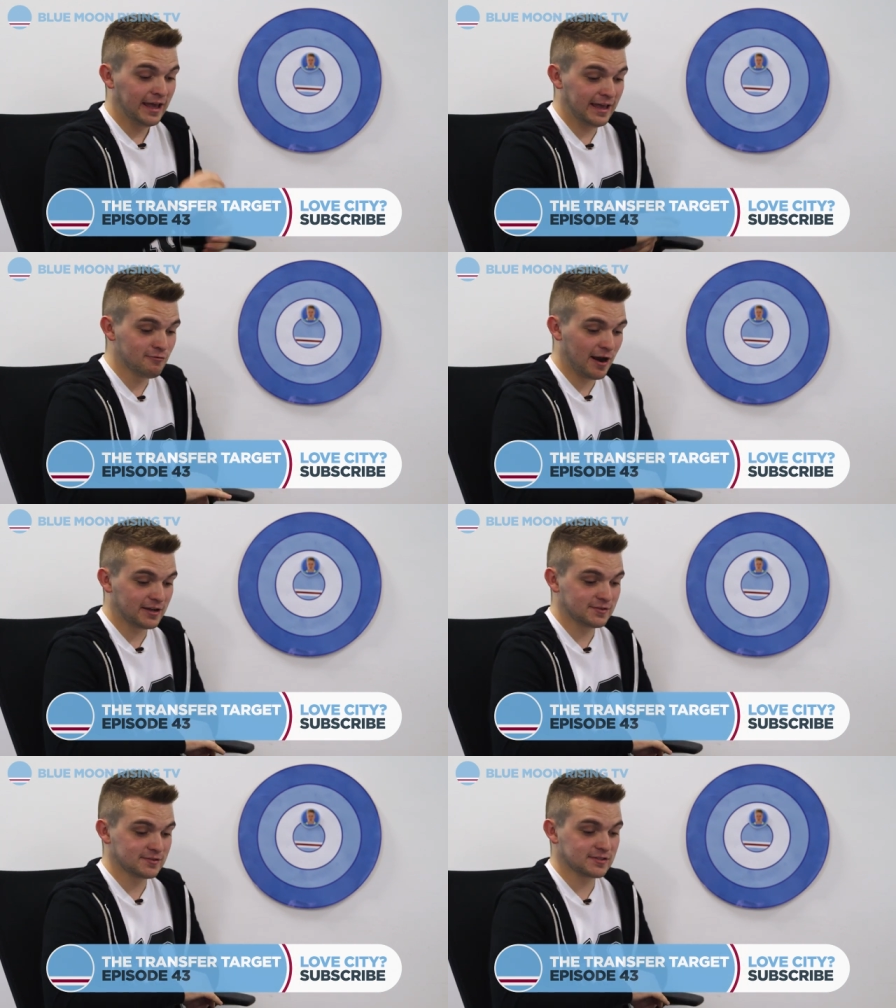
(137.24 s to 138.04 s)
He
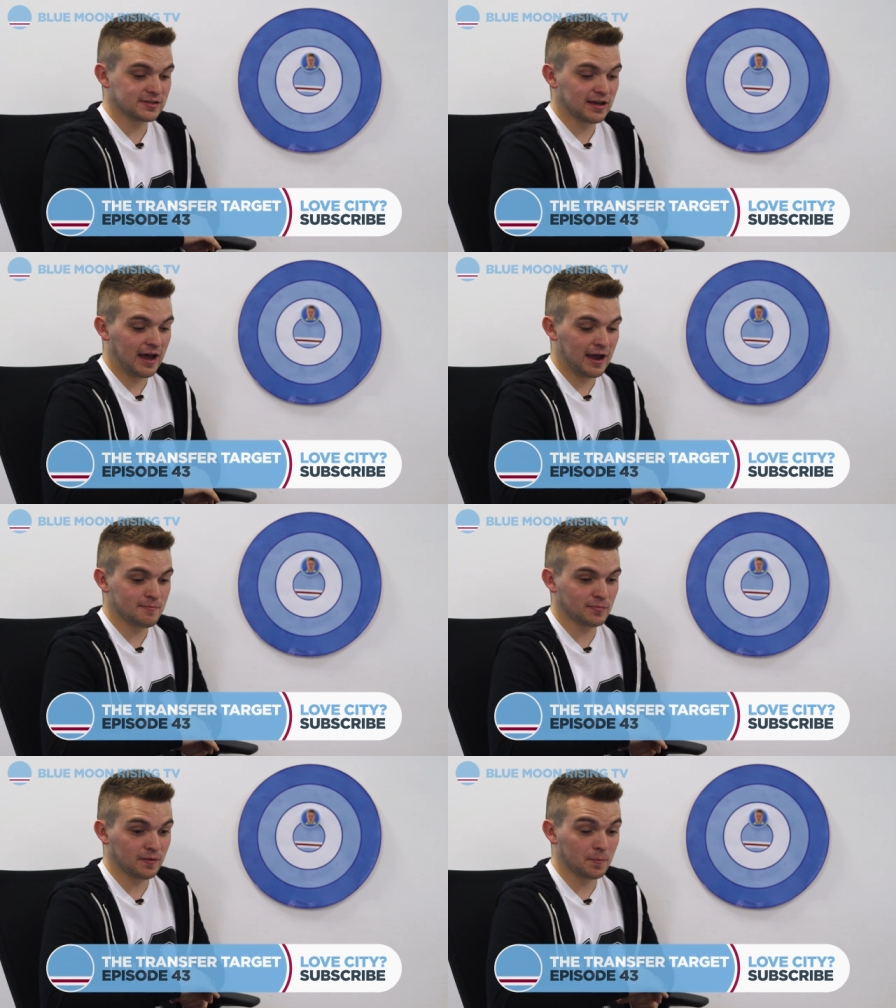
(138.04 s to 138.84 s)
reckons
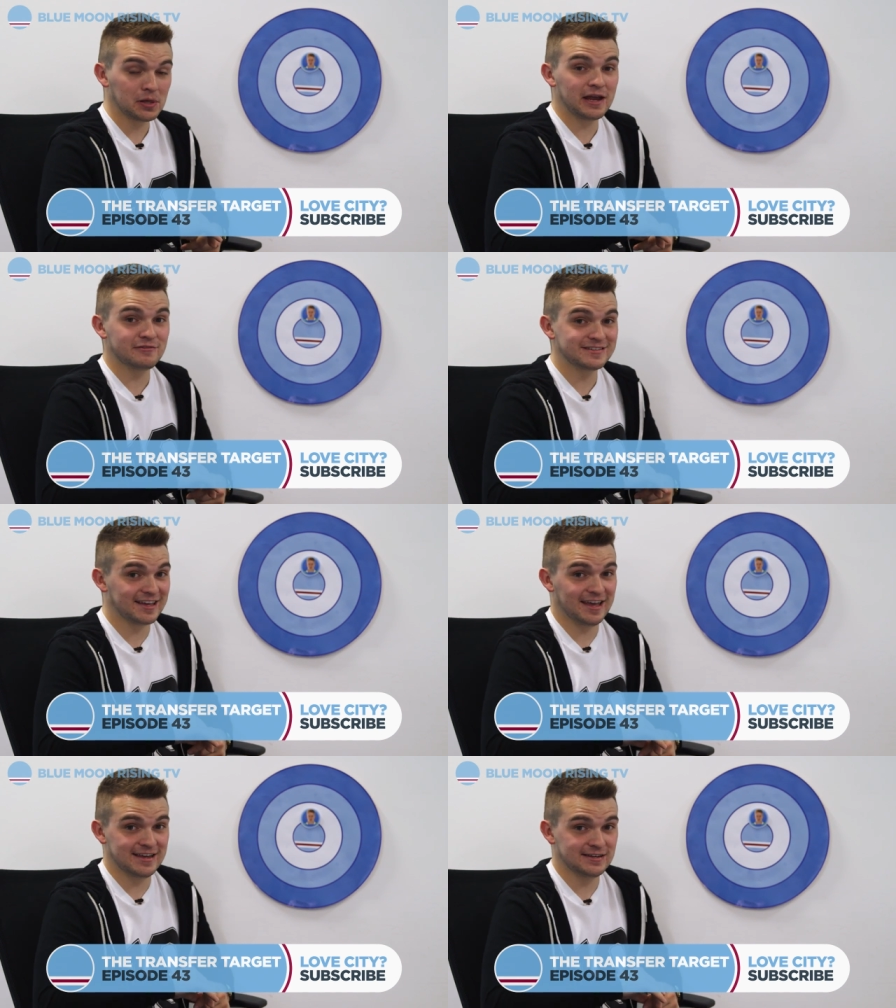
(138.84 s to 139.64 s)
um, that the player is
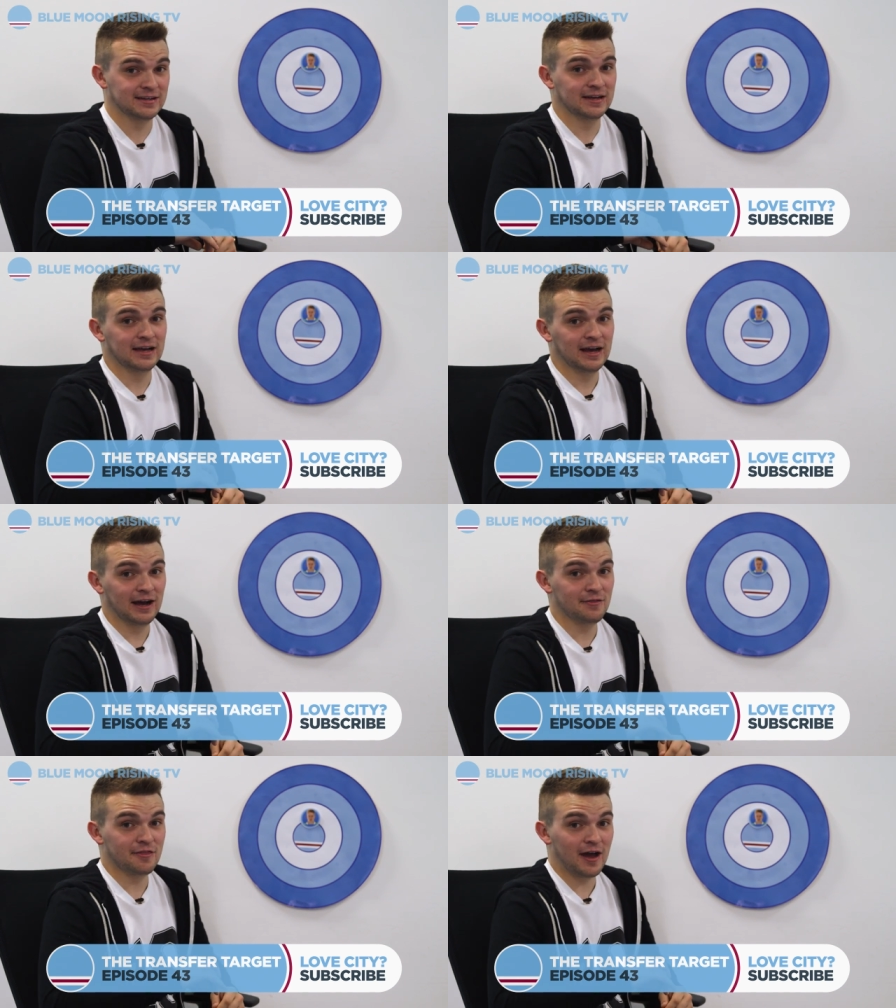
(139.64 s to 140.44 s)
keen,
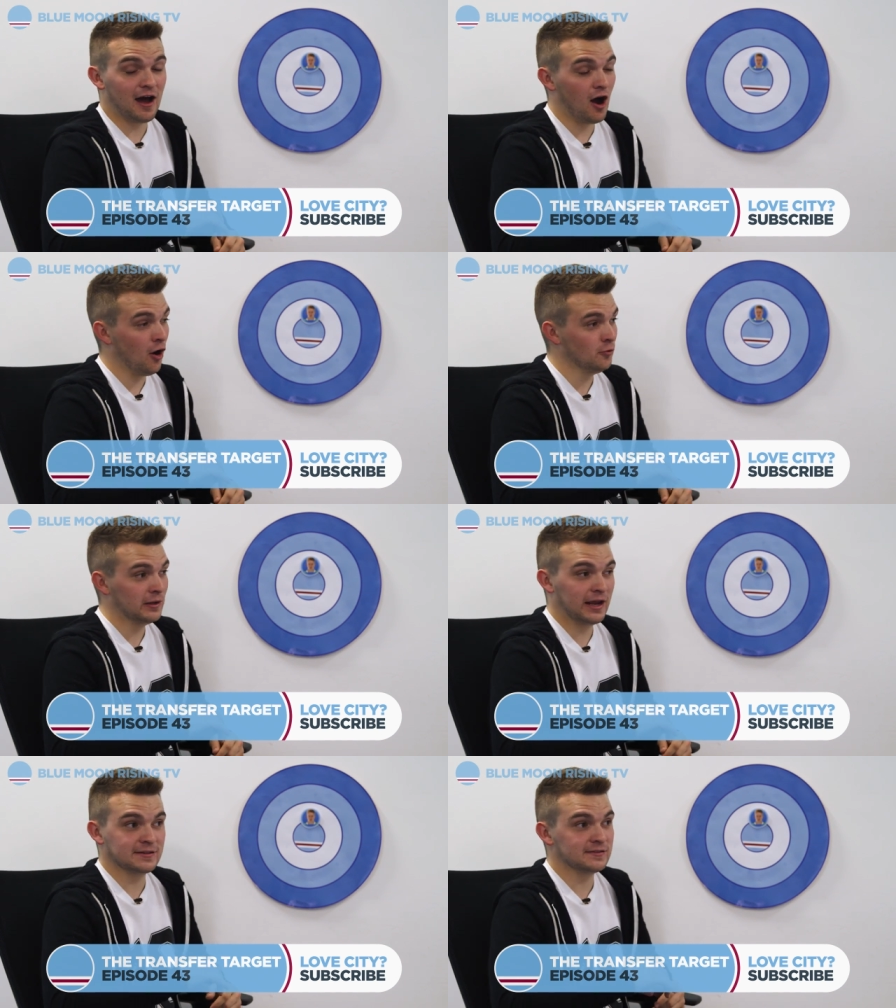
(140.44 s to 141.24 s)
and that
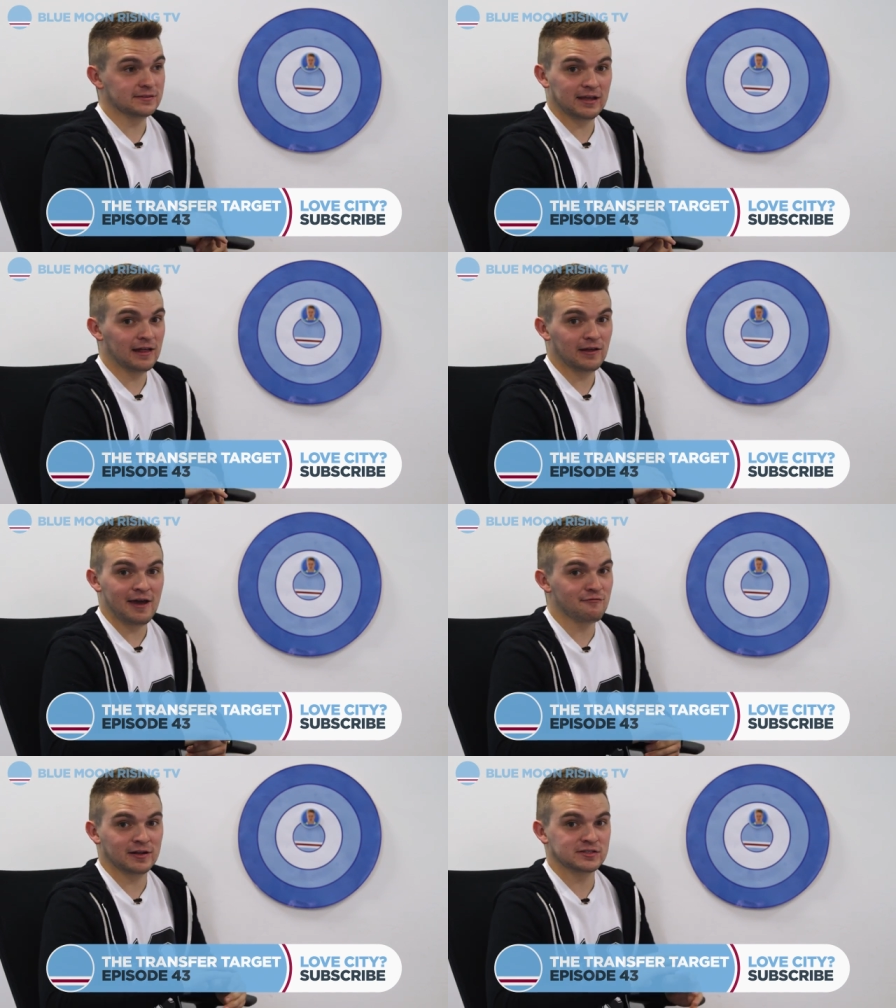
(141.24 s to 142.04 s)
only en uh,
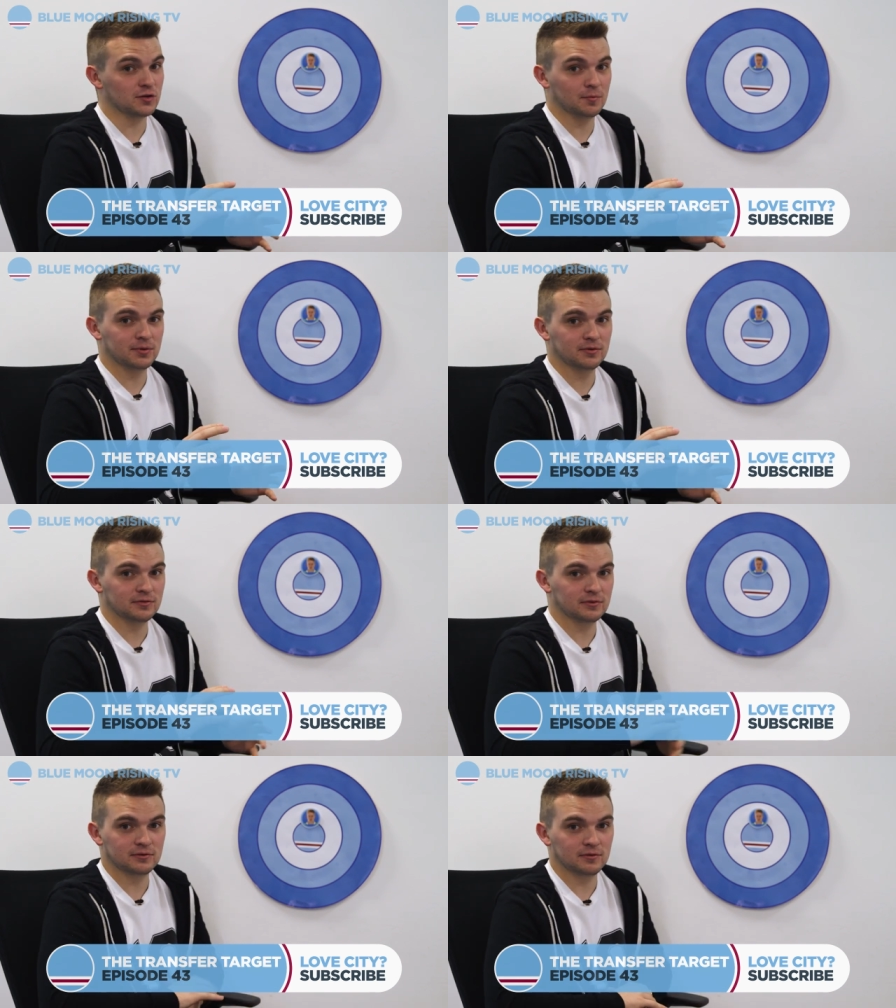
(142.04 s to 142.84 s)
ever ends up
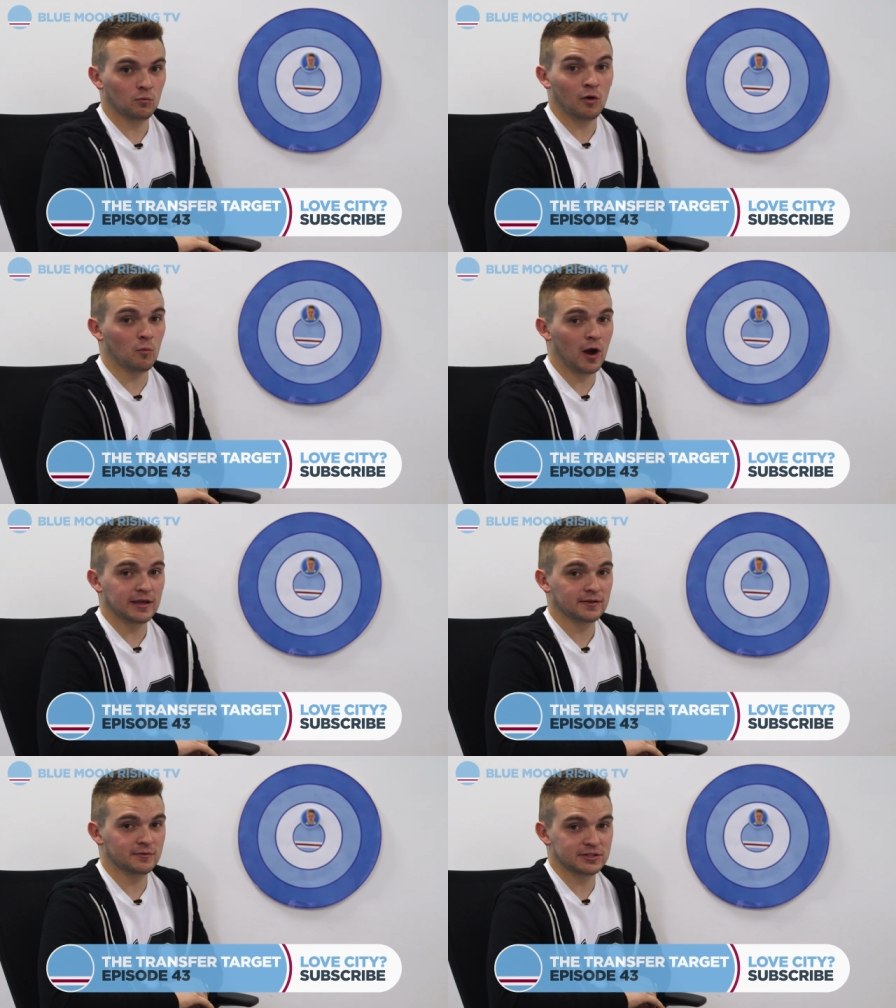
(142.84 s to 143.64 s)
one
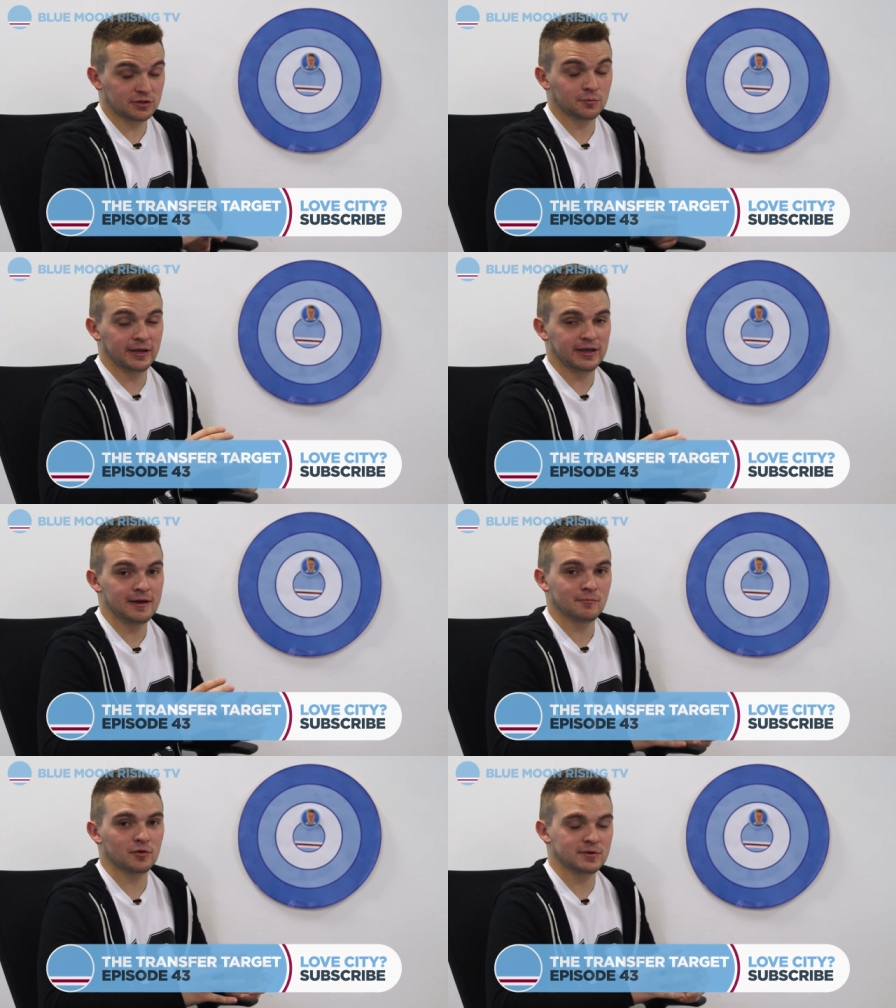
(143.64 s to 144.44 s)
way, which will be
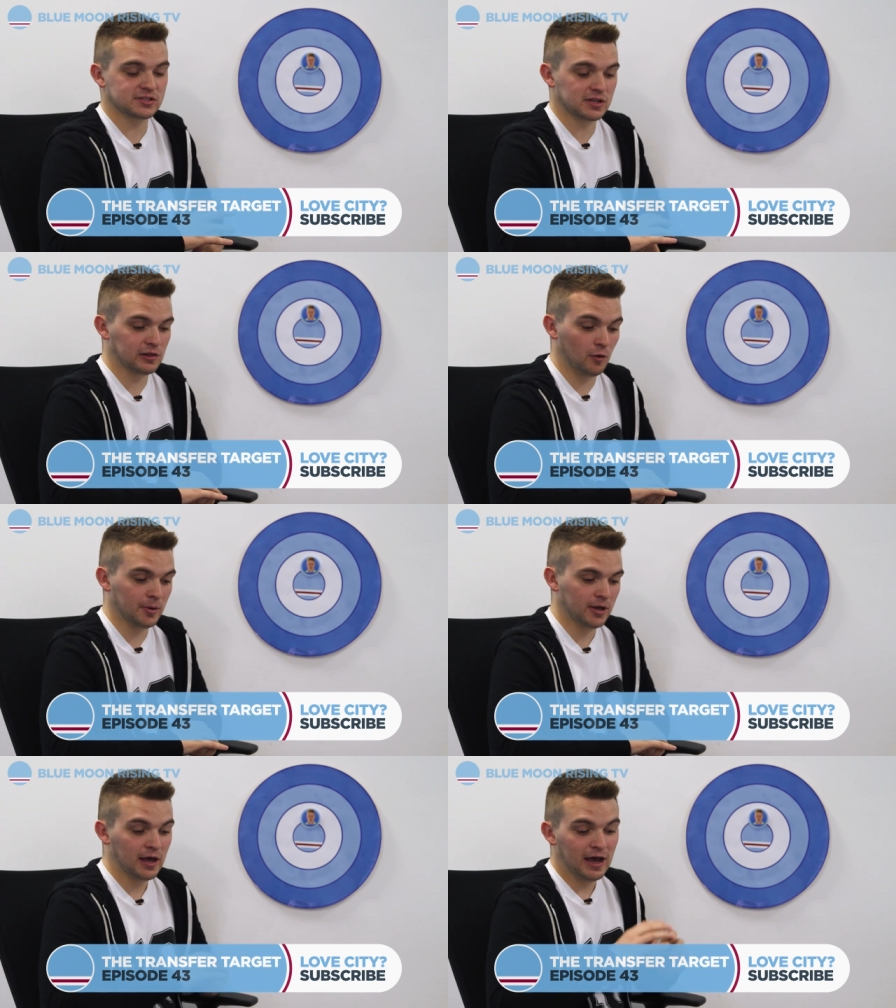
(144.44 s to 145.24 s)
him coming to the club.
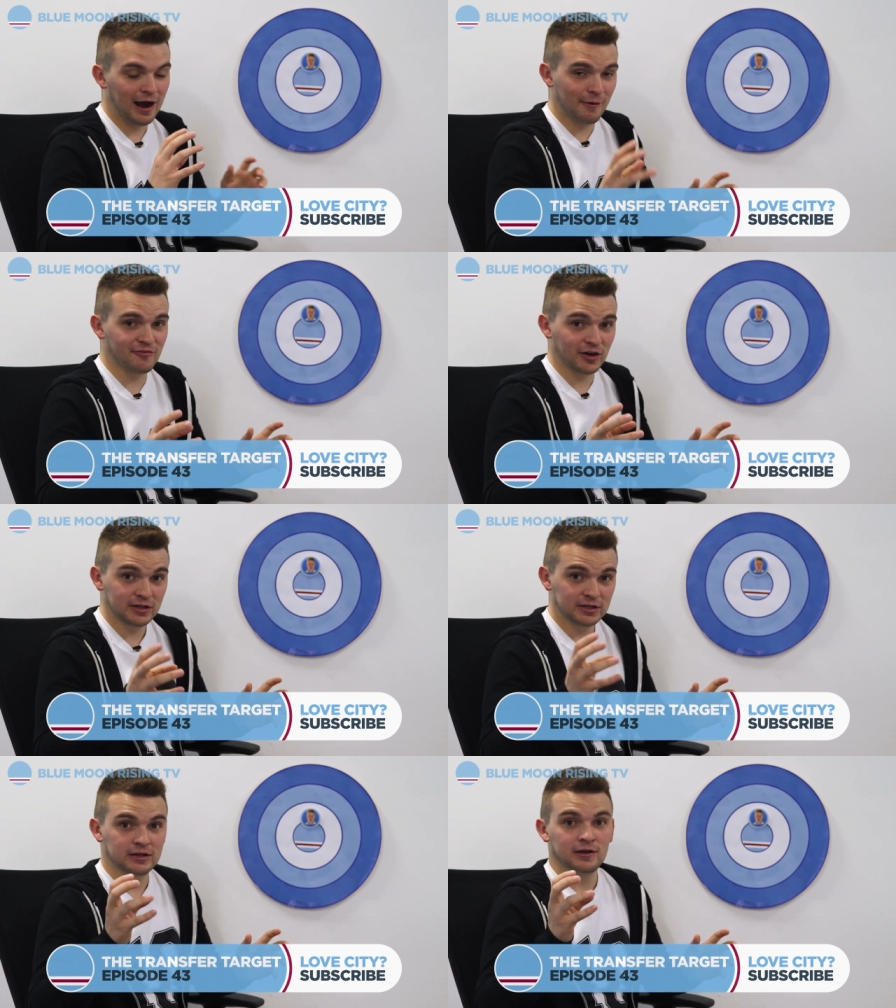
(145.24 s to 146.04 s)
However,